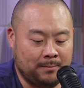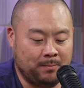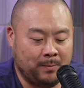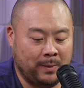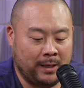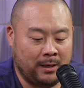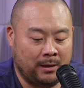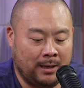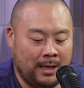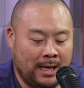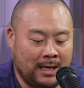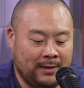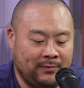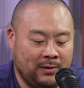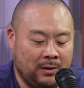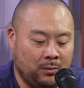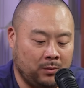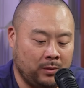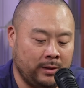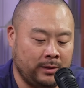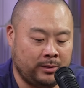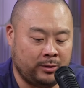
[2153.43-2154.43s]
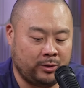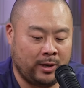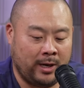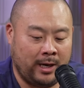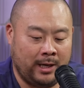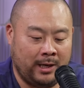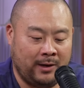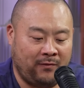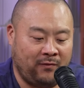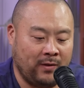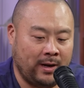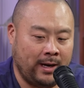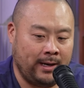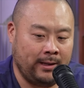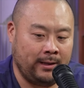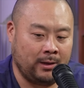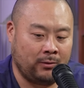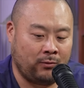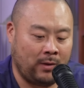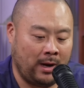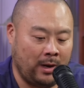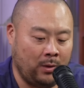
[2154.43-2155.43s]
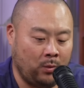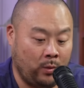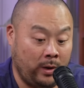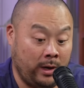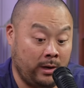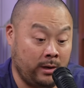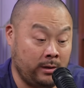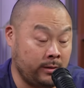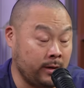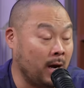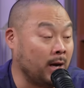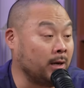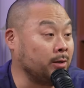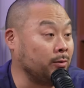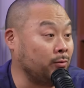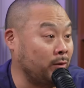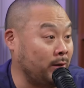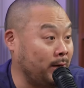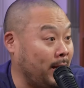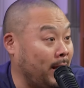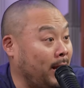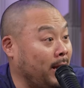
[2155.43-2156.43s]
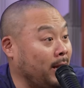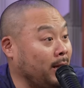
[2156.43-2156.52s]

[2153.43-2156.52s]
but a lot of it was trying to find the right way to talk to Renee.